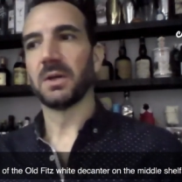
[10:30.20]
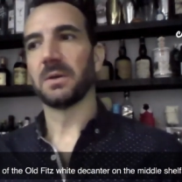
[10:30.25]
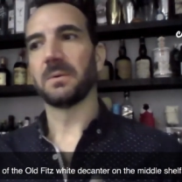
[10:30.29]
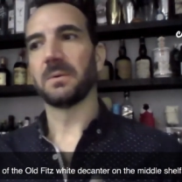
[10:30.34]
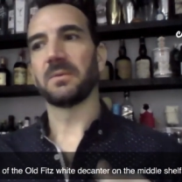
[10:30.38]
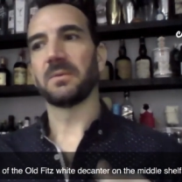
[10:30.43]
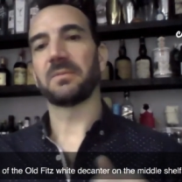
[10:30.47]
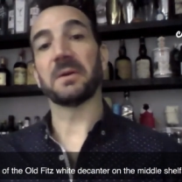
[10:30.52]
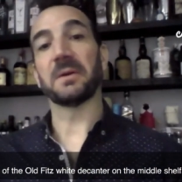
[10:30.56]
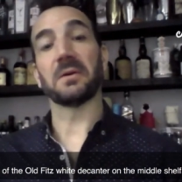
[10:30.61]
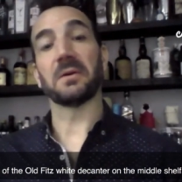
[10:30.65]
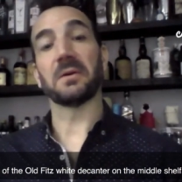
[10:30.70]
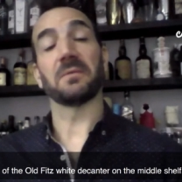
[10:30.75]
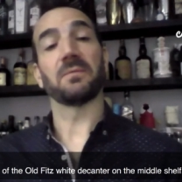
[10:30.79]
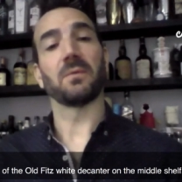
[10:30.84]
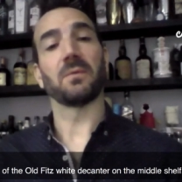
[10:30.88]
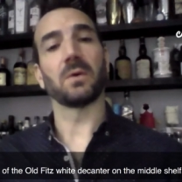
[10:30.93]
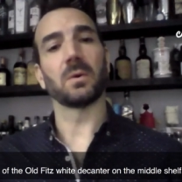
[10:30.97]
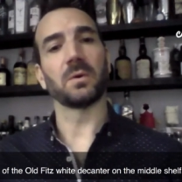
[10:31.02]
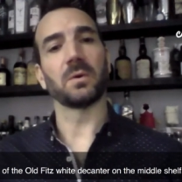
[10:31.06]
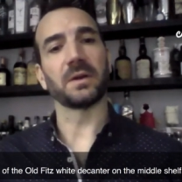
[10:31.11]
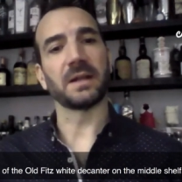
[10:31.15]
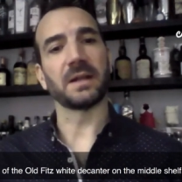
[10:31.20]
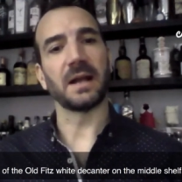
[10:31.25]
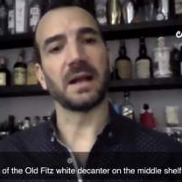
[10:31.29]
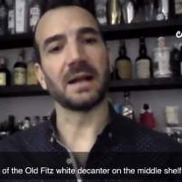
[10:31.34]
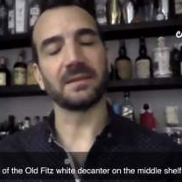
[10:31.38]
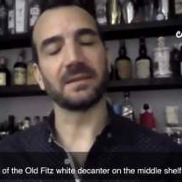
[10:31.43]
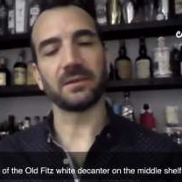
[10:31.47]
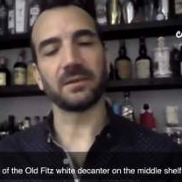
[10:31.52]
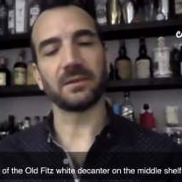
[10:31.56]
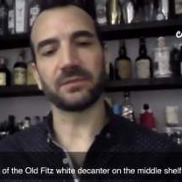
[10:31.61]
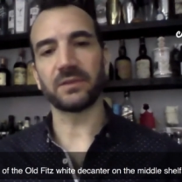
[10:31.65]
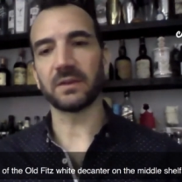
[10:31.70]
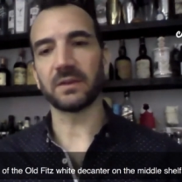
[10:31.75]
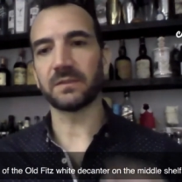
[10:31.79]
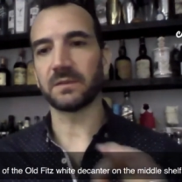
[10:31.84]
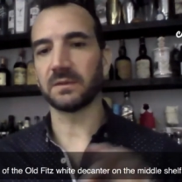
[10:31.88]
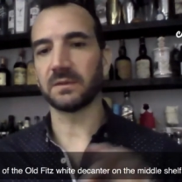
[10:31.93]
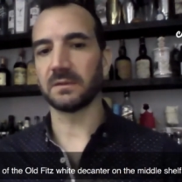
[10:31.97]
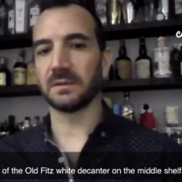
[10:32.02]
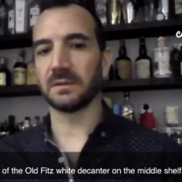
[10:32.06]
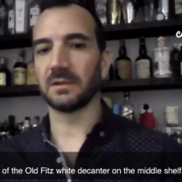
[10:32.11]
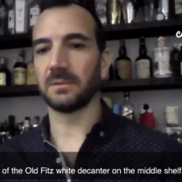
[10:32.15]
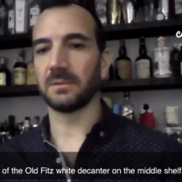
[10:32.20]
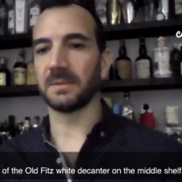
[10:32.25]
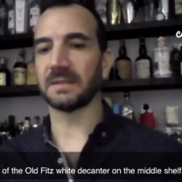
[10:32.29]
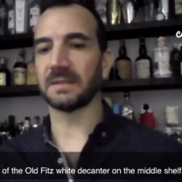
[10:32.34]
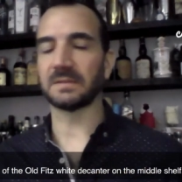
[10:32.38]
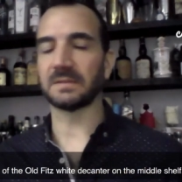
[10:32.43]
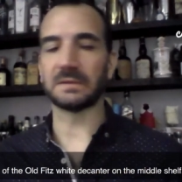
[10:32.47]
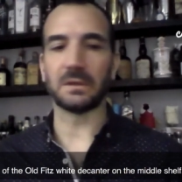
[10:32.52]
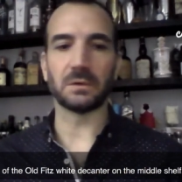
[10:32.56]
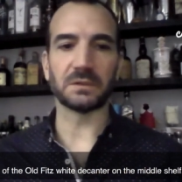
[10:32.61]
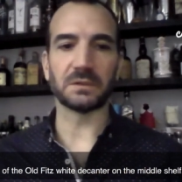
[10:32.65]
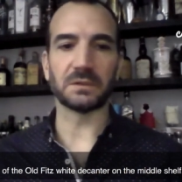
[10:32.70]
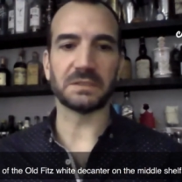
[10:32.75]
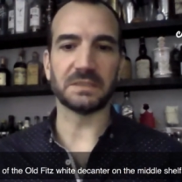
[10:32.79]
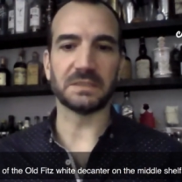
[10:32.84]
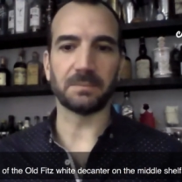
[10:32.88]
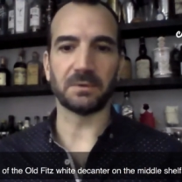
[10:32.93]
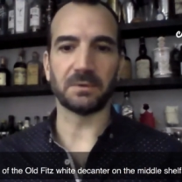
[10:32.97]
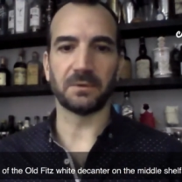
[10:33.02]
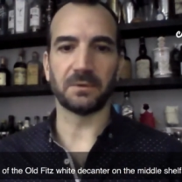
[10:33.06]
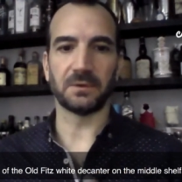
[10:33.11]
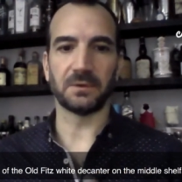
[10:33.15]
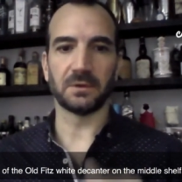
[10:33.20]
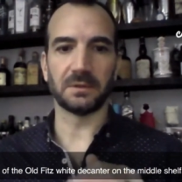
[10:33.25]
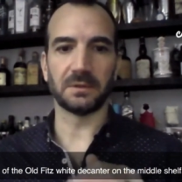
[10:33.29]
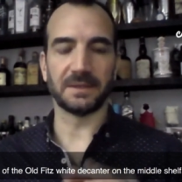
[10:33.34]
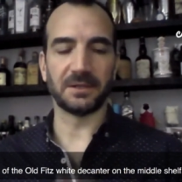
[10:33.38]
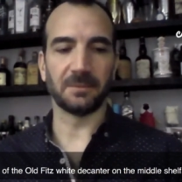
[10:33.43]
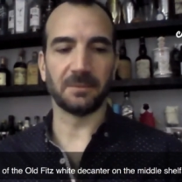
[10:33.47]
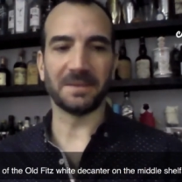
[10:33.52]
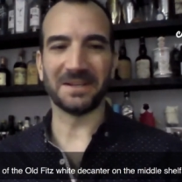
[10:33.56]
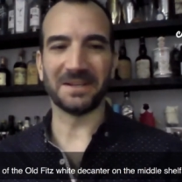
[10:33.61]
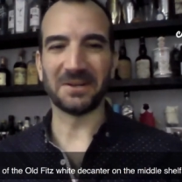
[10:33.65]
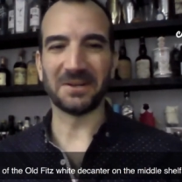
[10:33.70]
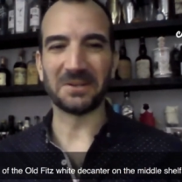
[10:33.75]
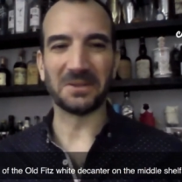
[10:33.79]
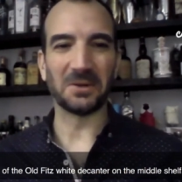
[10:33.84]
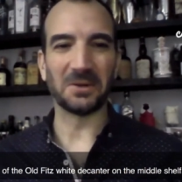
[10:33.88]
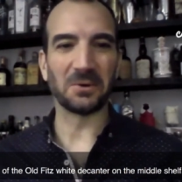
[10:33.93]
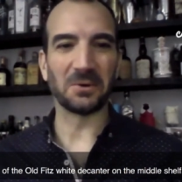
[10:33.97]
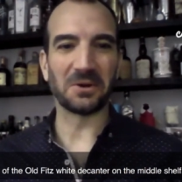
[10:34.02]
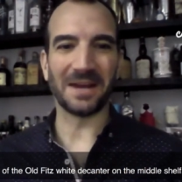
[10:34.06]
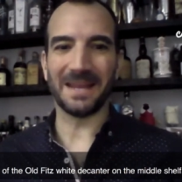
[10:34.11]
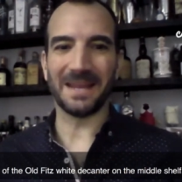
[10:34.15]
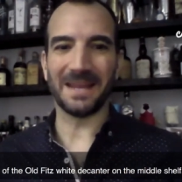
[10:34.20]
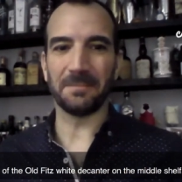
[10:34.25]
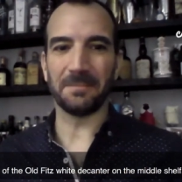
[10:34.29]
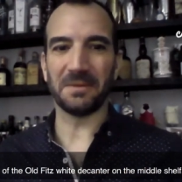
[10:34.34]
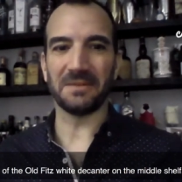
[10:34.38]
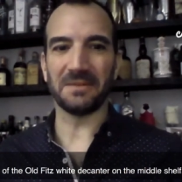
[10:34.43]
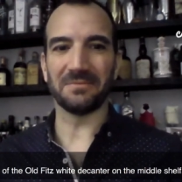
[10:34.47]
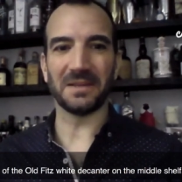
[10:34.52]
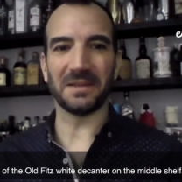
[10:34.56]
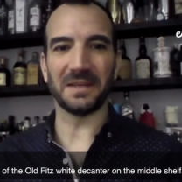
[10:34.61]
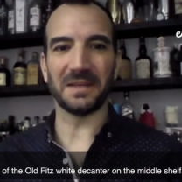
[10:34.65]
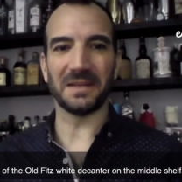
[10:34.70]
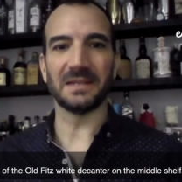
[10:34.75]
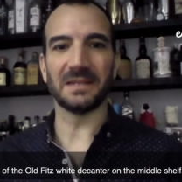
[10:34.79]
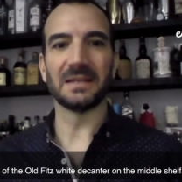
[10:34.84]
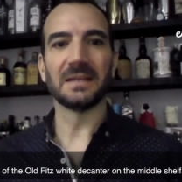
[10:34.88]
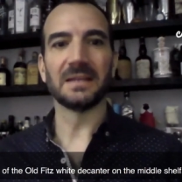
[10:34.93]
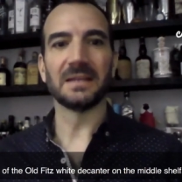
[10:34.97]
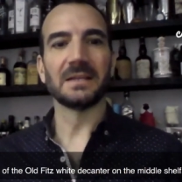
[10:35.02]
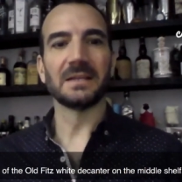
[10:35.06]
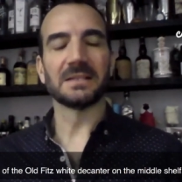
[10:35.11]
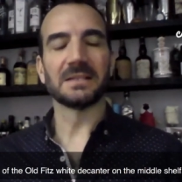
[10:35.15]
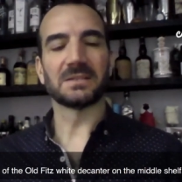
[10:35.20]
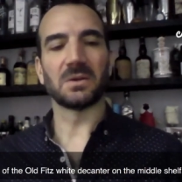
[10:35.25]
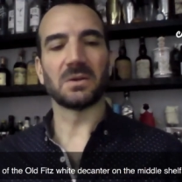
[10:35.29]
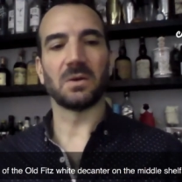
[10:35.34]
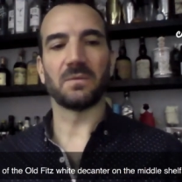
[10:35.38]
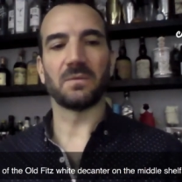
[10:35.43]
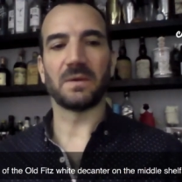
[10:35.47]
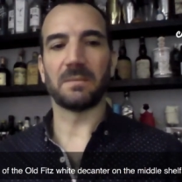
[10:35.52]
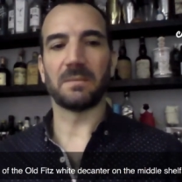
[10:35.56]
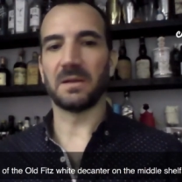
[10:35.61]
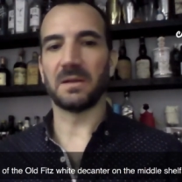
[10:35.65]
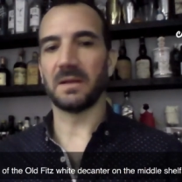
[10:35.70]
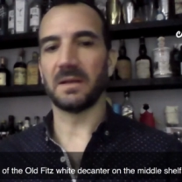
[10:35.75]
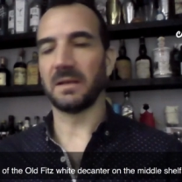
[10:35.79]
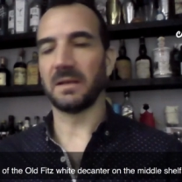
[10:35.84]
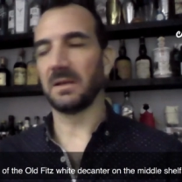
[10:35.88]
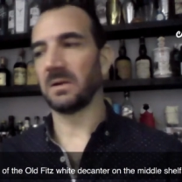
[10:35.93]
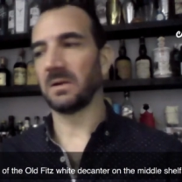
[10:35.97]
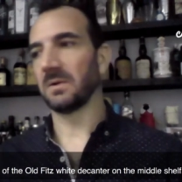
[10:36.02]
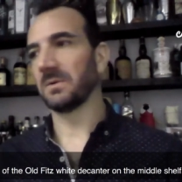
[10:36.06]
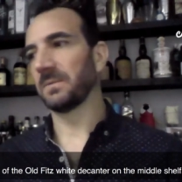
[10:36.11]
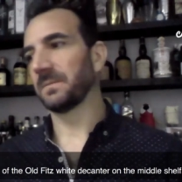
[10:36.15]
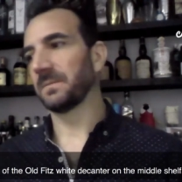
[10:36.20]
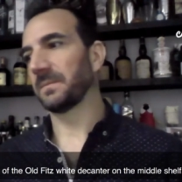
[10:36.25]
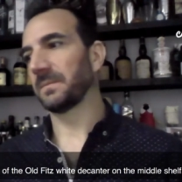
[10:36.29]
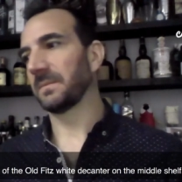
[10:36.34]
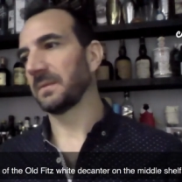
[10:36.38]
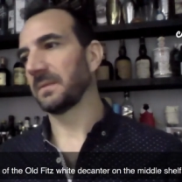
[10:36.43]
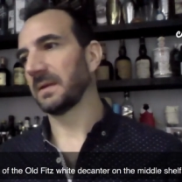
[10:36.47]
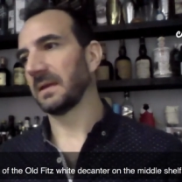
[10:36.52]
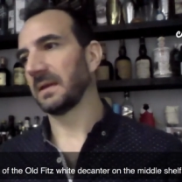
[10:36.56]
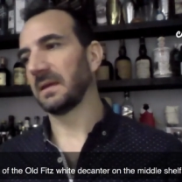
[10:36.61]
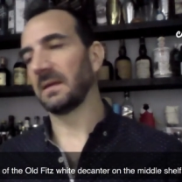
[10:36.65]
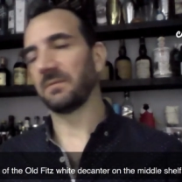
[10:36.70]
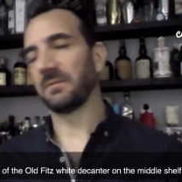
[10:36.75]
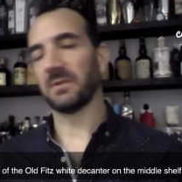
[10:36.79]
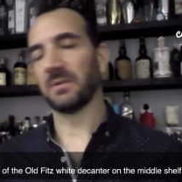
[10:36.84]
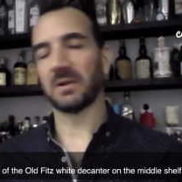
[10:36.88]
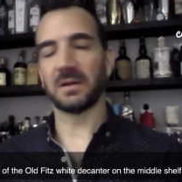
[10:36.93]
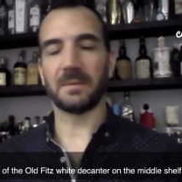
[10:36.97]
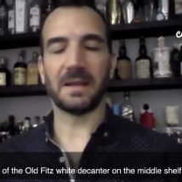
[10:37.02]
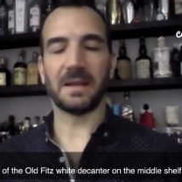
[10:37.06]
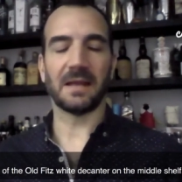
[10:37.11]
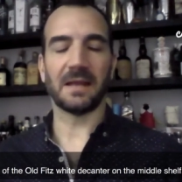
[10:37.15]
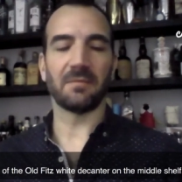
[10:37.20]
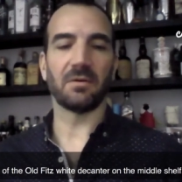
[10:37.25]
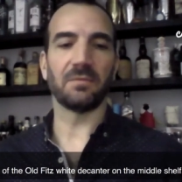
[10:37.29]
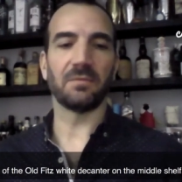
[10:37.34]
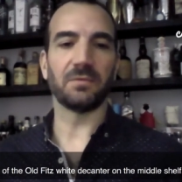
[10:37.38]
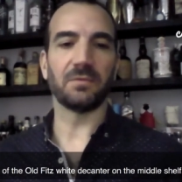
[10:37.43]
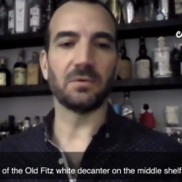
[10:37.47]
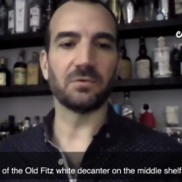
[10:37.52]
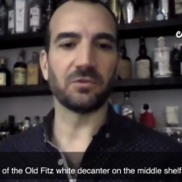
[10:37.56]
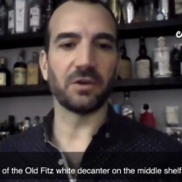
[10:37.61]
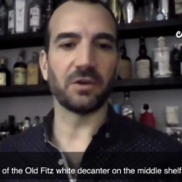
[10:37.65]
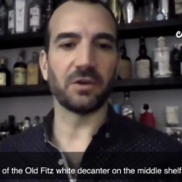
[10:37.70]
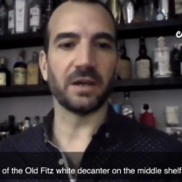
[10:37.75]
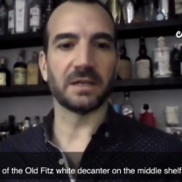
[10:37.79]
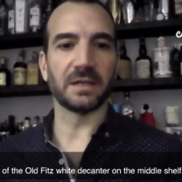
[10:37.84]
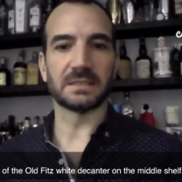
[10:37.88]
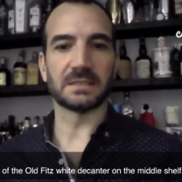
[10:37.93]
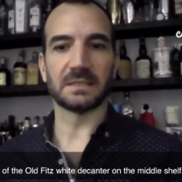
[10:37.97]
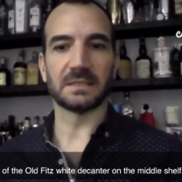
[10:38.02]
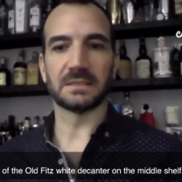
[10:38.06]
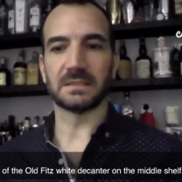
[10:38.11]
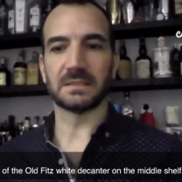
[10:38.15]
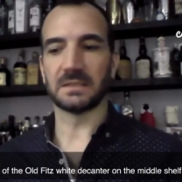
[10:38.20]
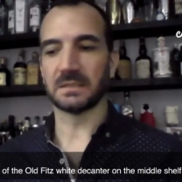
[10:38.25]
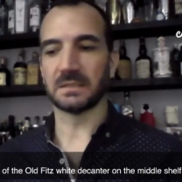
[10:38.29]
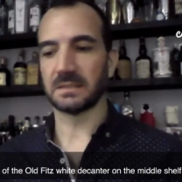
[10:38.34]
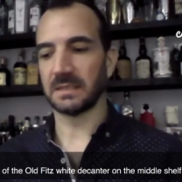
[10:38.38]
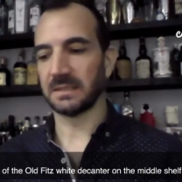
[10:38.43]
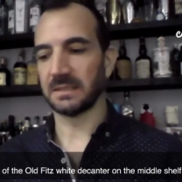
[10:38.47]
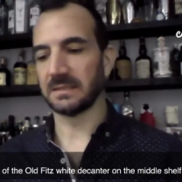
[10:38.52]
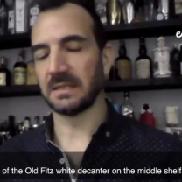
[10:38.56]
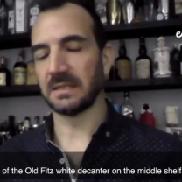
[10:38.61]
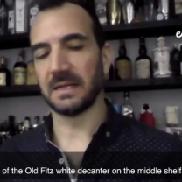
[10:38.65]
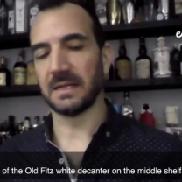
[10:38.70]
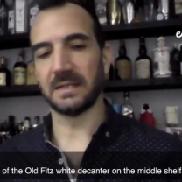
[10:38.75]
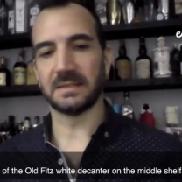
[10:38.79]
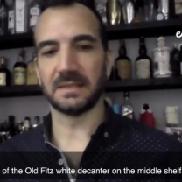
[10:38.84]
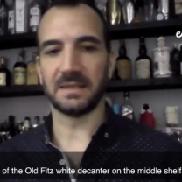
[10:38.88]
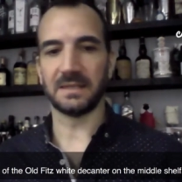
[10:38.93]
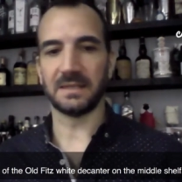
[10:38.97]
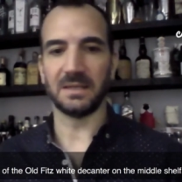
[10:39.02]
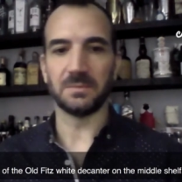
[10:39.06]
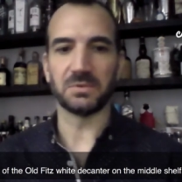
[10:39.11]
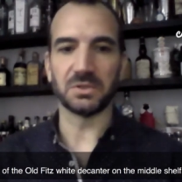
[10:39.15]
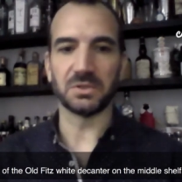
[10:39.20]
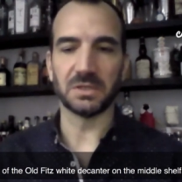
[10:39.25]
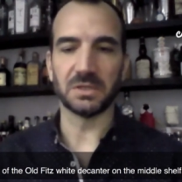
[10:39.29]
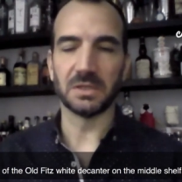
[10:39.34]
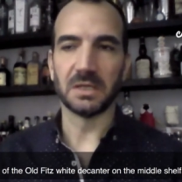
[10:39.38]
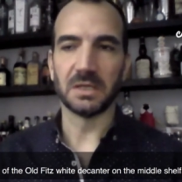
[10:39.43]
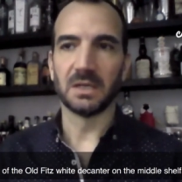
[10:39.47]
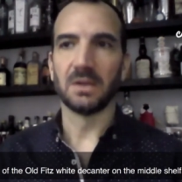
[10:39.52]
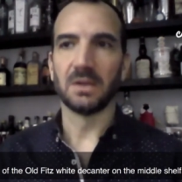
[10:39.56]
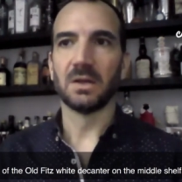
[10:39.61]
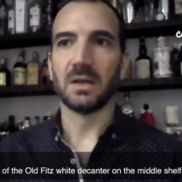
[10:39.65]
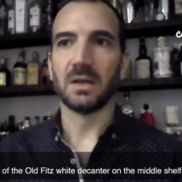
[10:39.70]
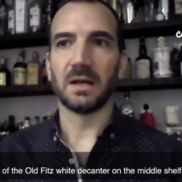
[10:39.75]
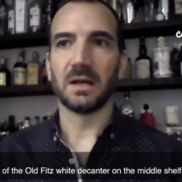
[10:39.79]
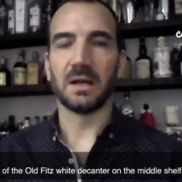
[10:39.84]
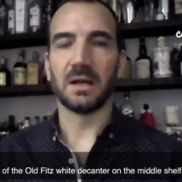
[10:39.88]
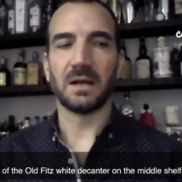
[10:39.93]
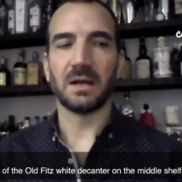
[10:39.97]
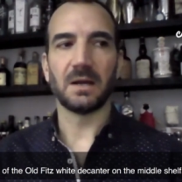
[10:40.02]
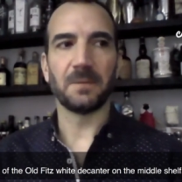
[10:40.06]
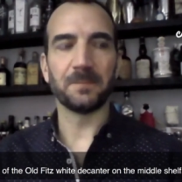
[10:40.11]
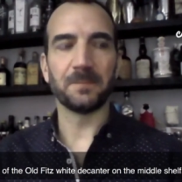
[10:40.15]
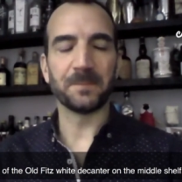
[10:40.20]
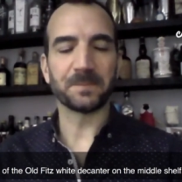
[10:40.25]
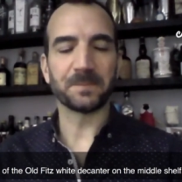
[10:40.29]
spirit-forward cocktails. Just they're a little bit slower sipper. They're a little bit lower ABV. So if I'm going to, you know, if you're going to be having a few drinks, it's just, it's nice. It keeps you a